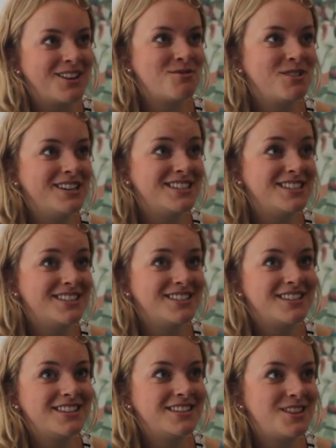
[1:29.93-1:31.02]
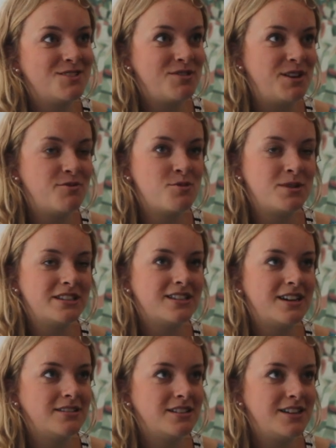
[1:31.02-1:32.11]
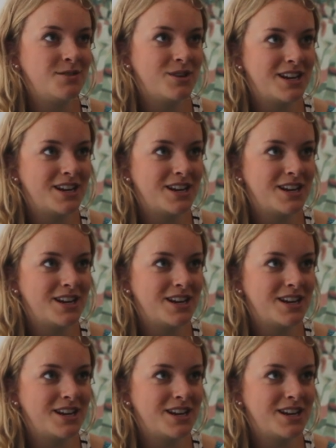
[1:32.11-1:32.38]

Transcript: Otherwise, 3-4 months down the line,